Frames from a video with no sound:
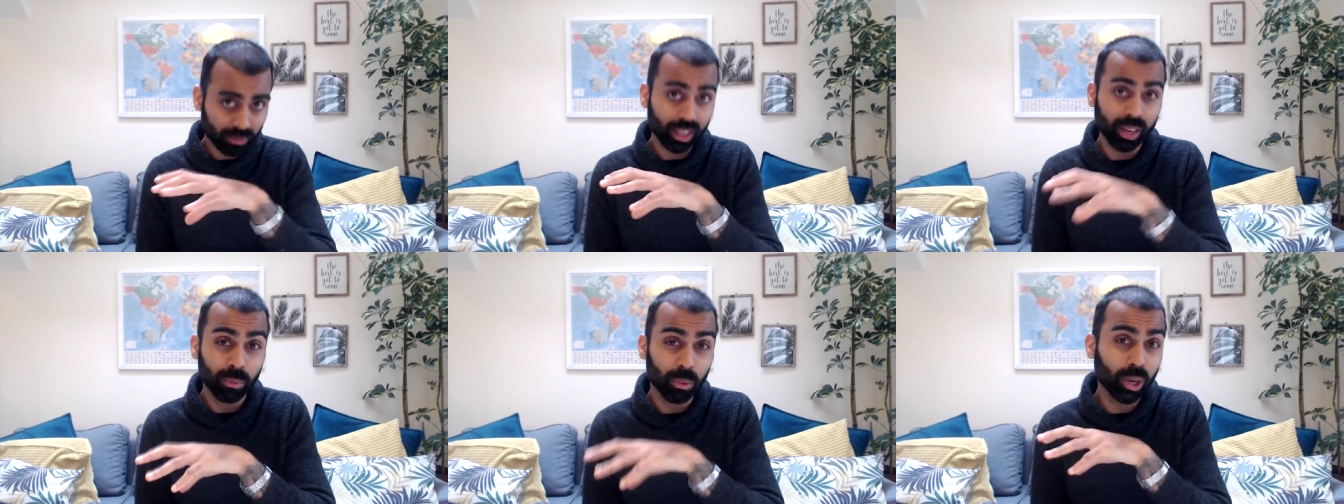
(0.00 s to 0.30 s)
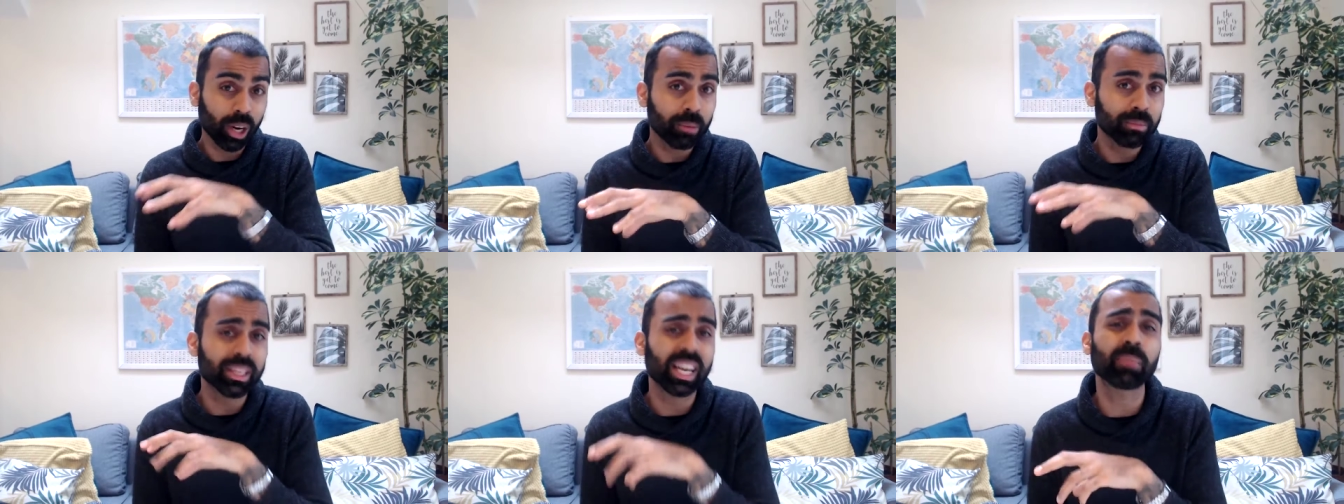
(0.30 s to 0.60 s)
we'll
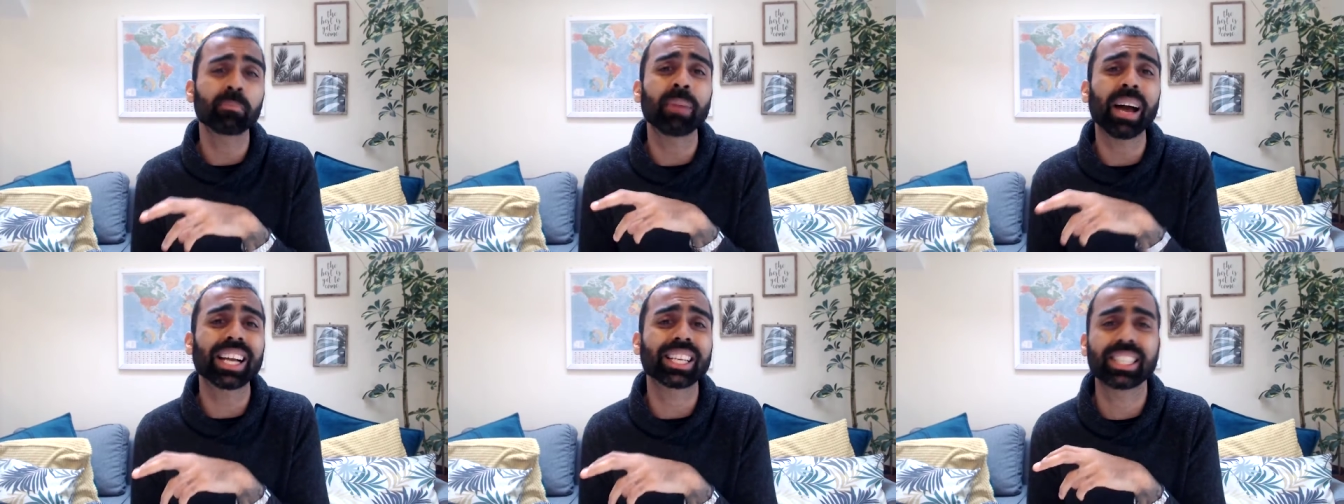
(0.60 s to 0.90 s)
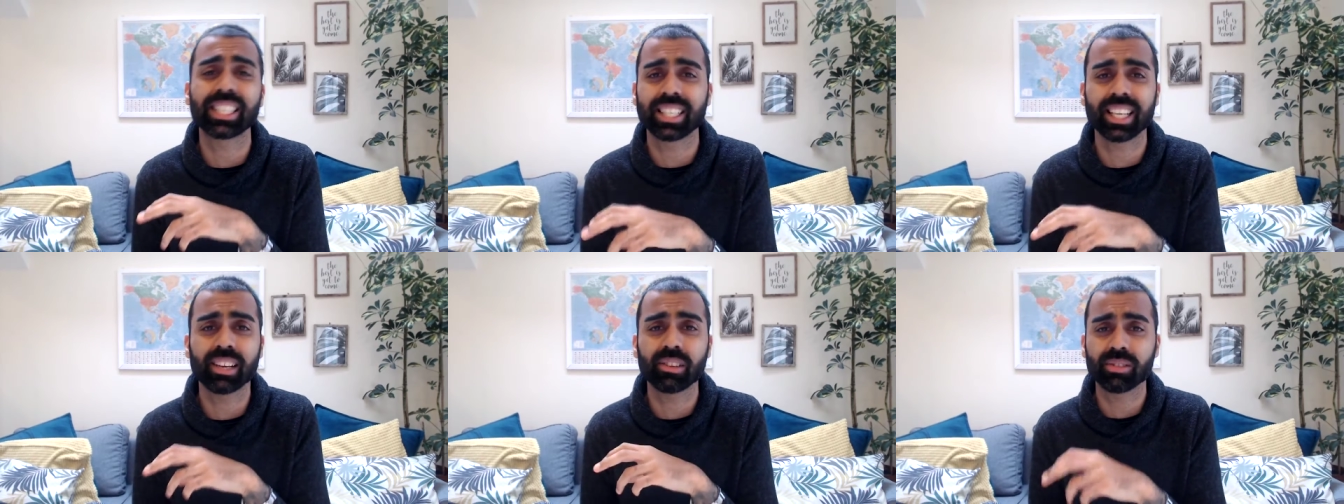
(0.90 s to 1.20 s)
come back to
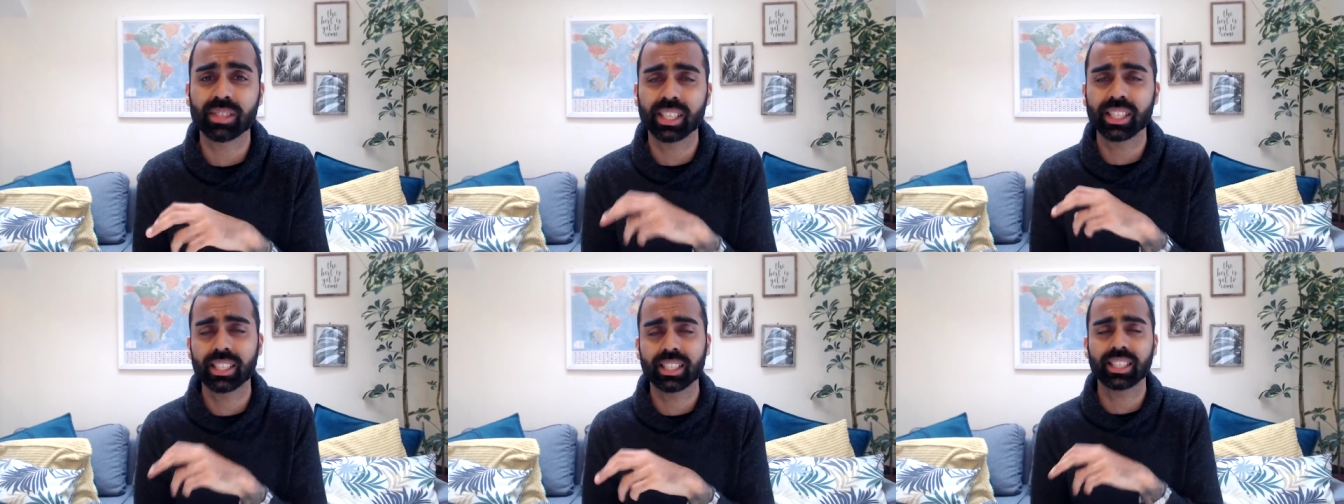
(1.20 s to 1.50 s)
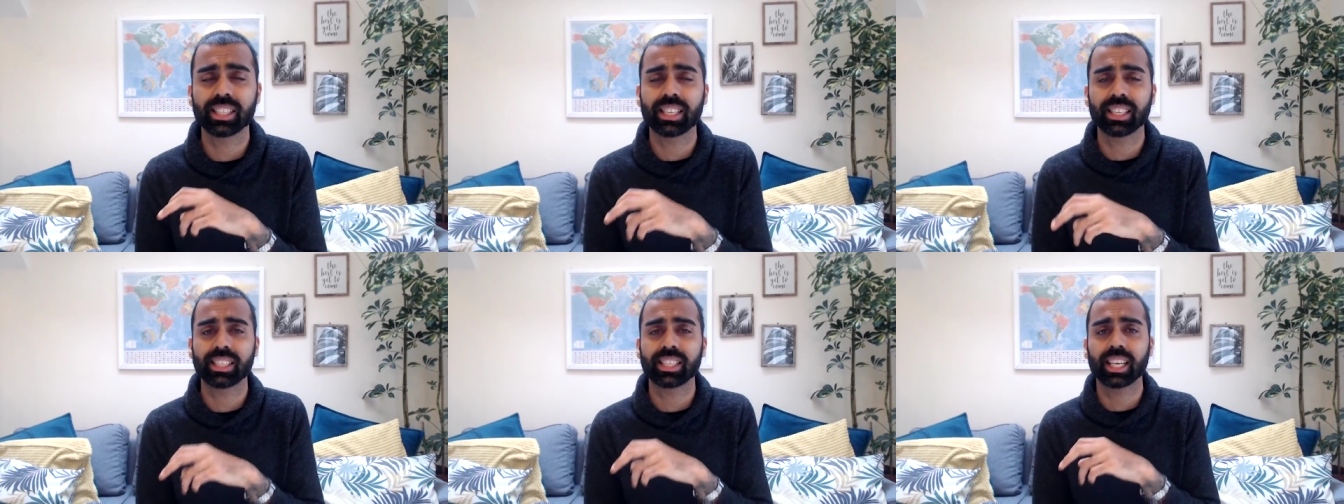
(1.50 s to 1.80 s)
town centres
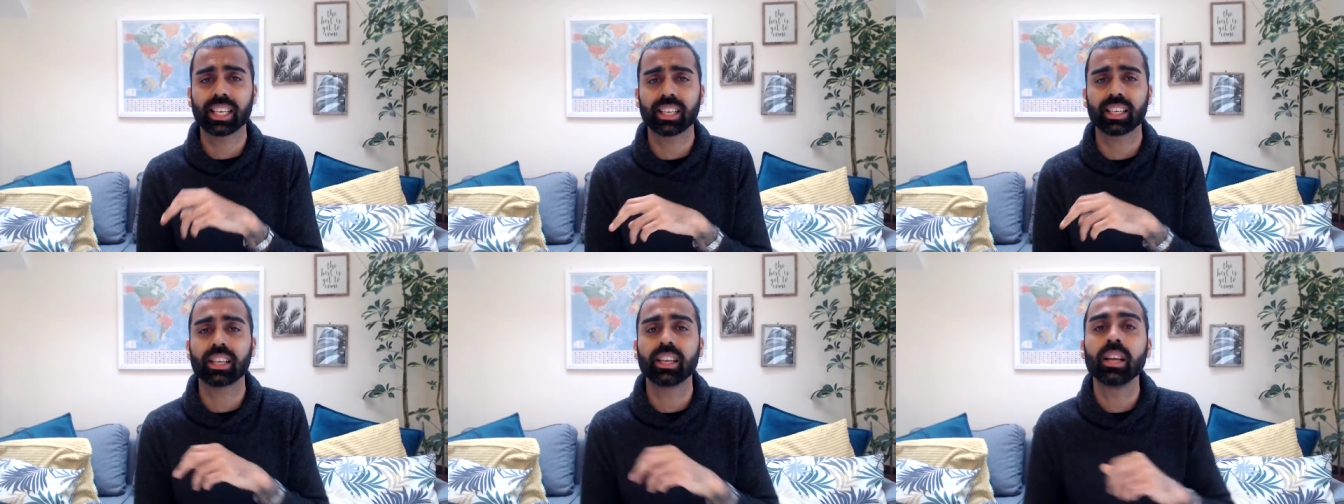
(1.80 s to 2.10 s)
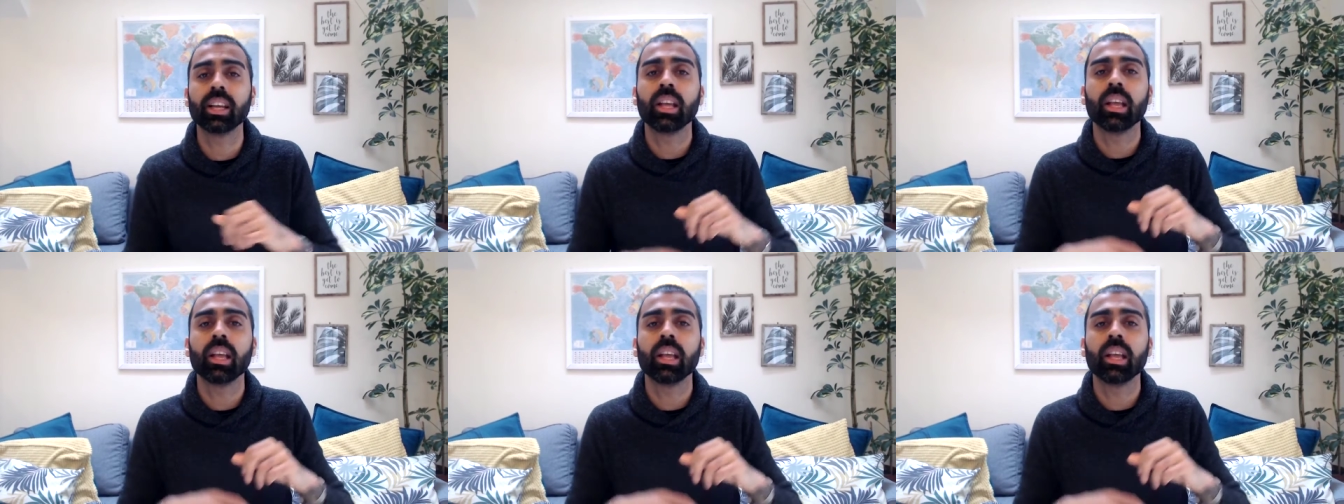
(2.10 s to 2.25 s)
in a second.